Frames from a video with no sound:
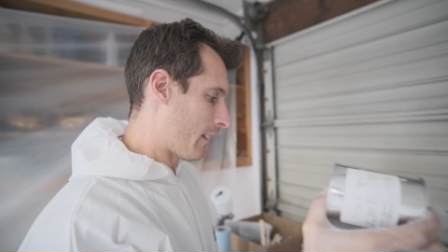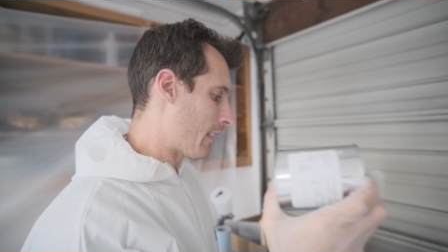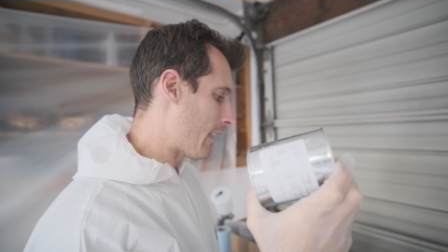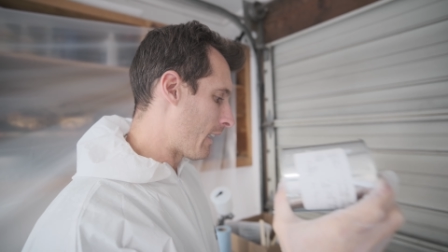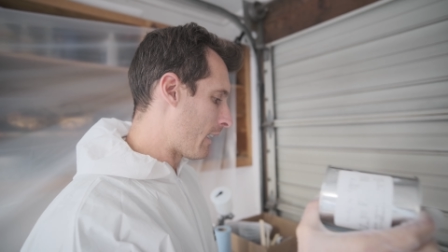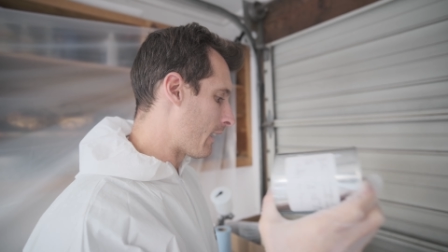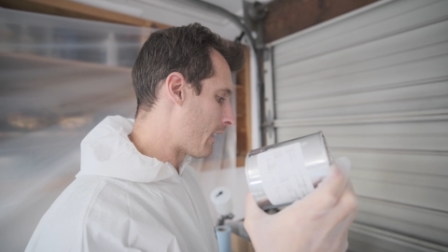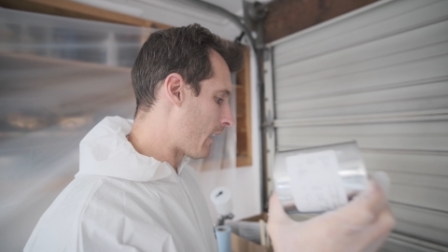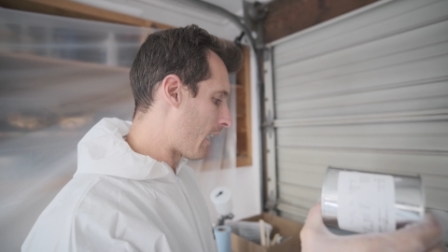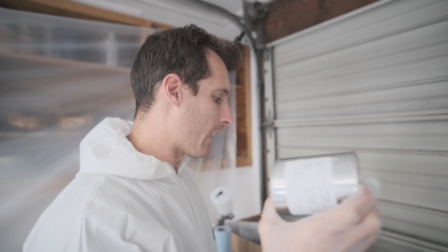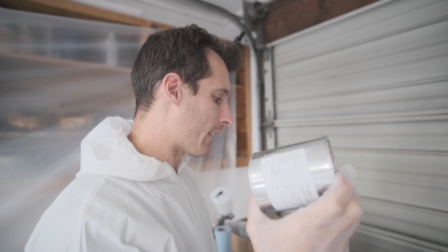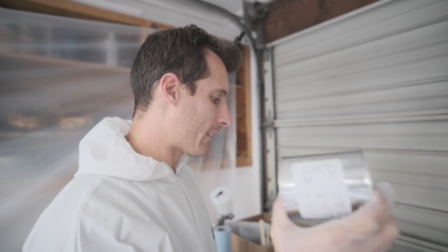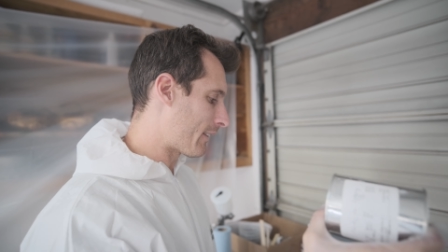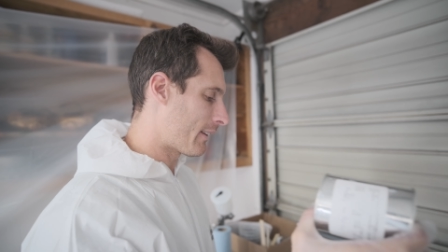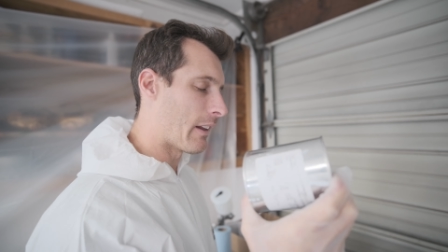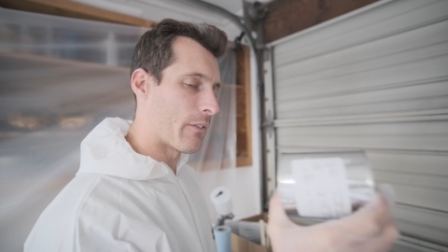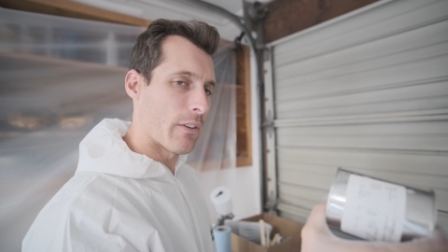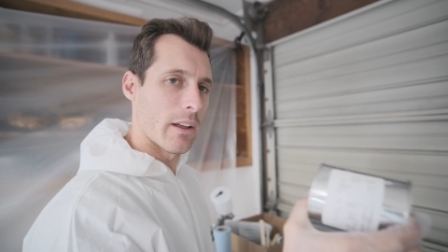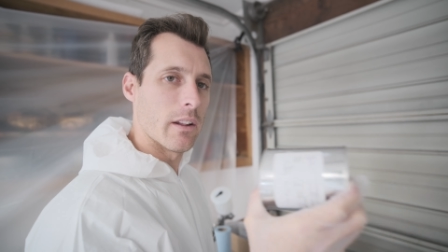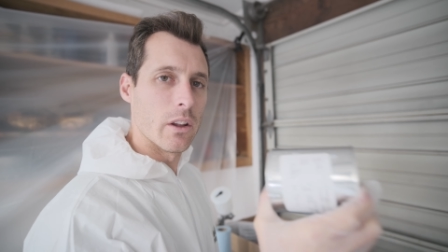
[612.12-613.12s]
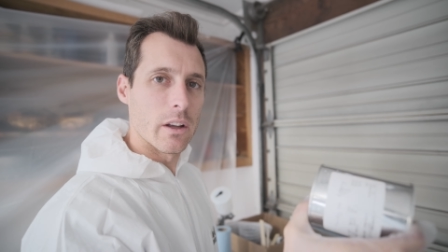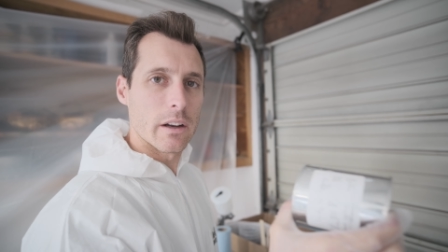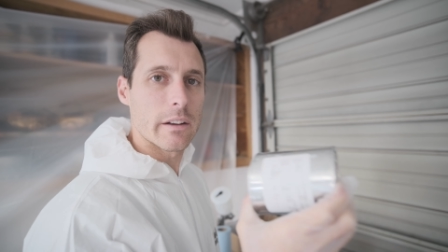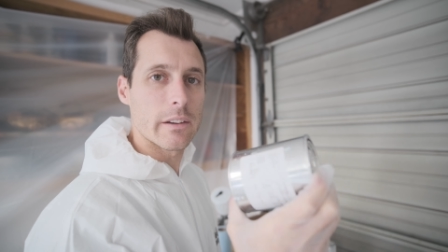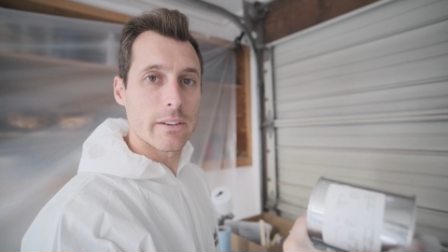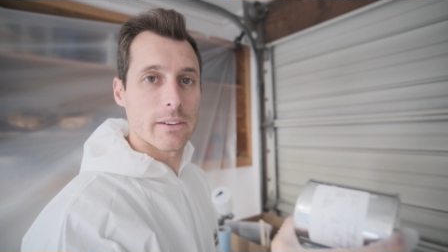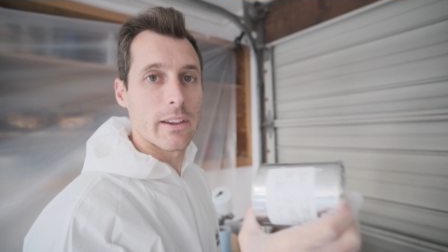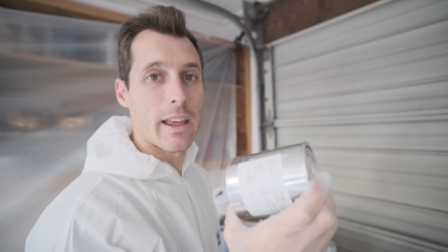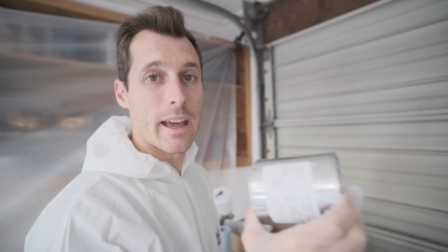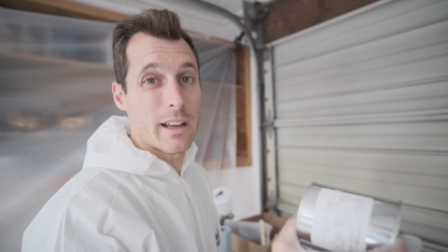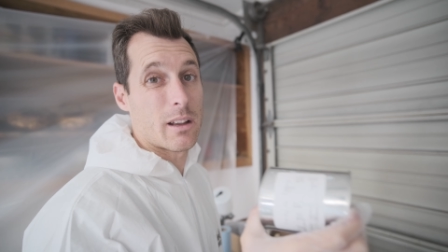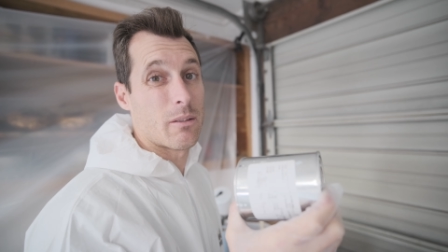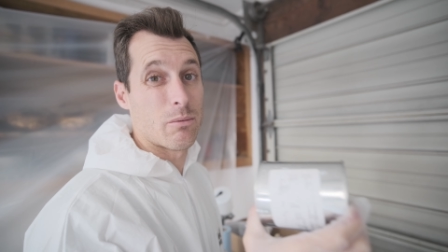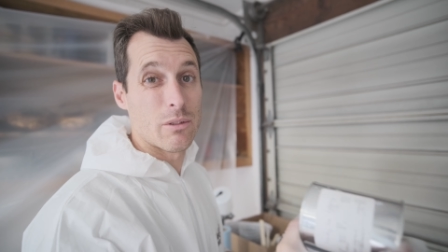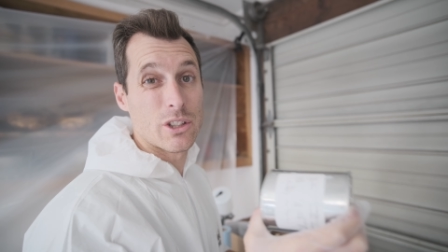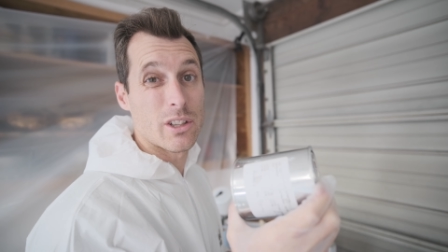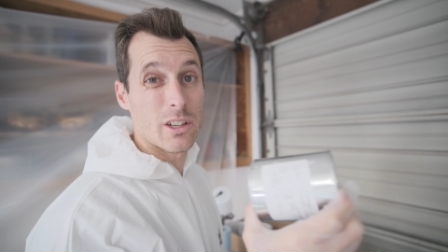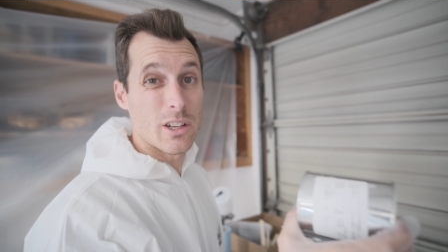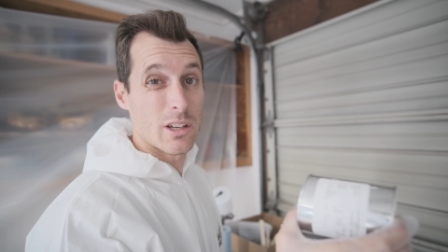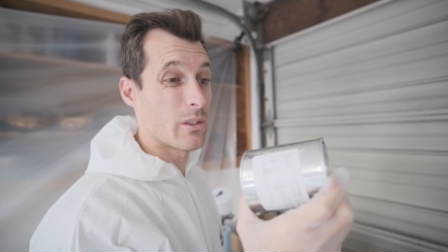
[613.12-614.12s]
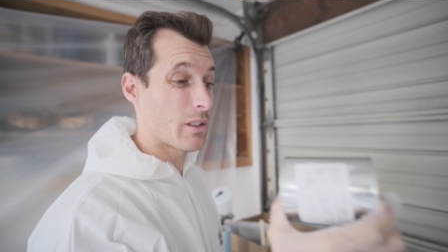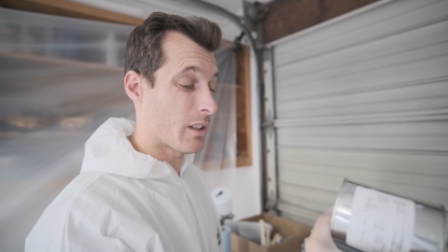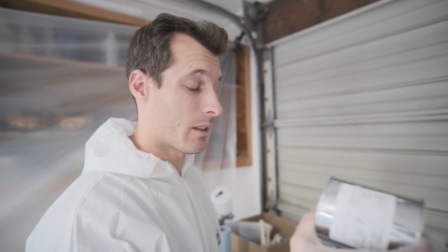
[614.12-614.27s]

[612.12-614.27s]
and see if it looks like we should use